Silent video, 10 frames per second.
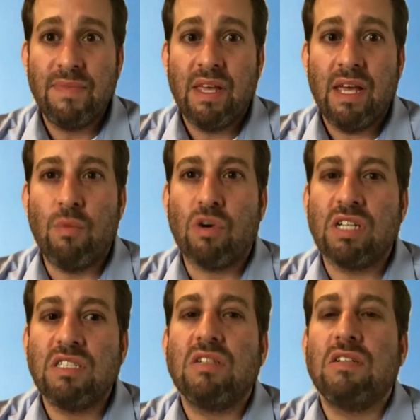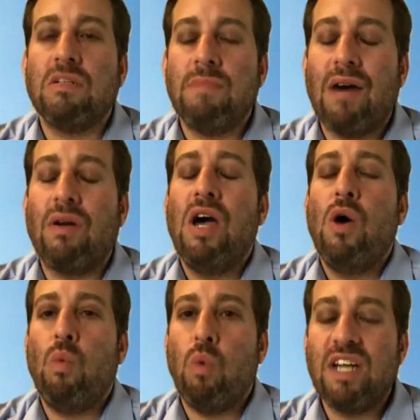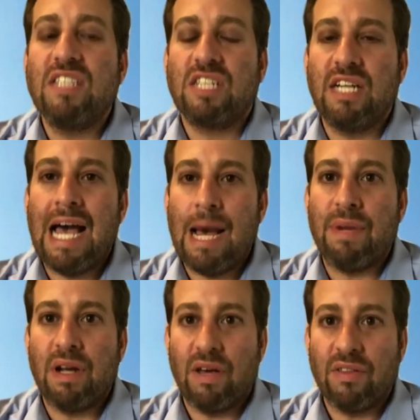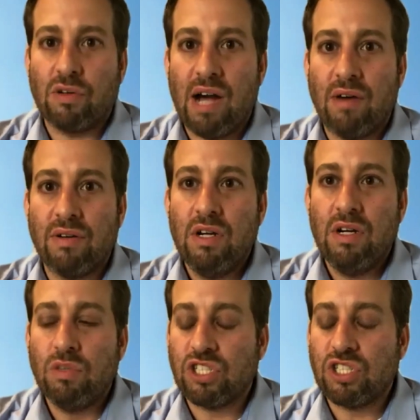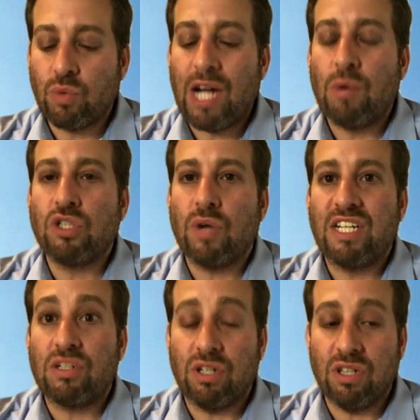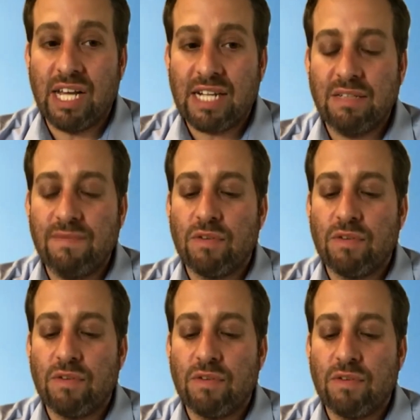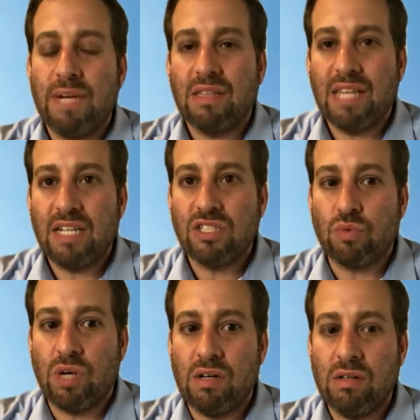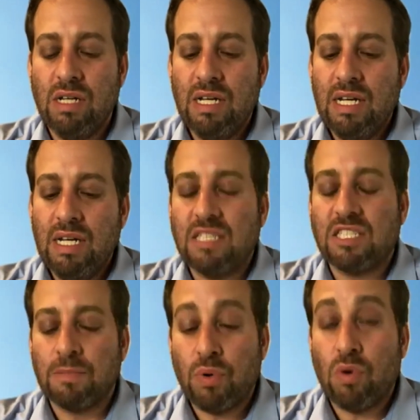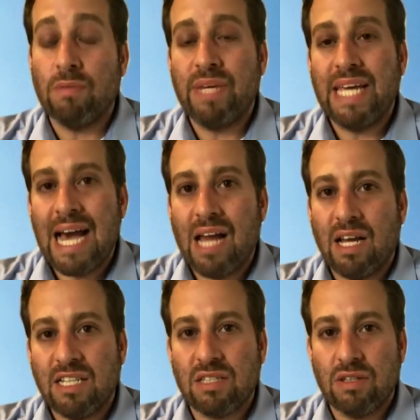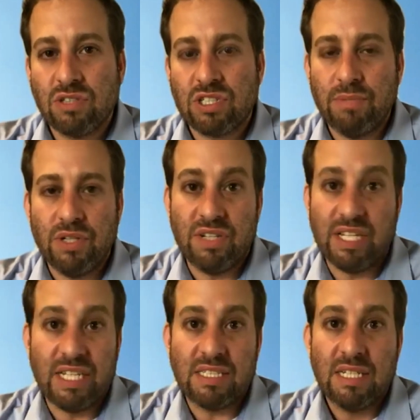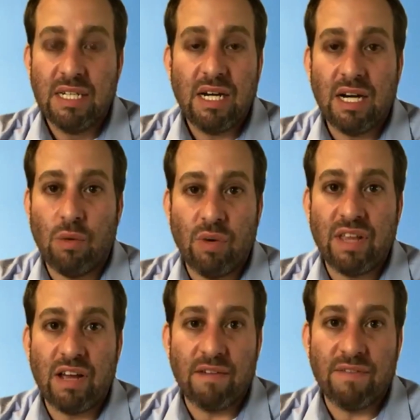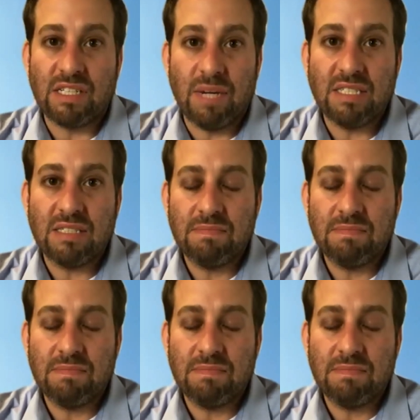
And we're concerned about what is going to happen on the ground, which is why we're trying to collect information about that as well and support and be allies to those communities when they are victimized.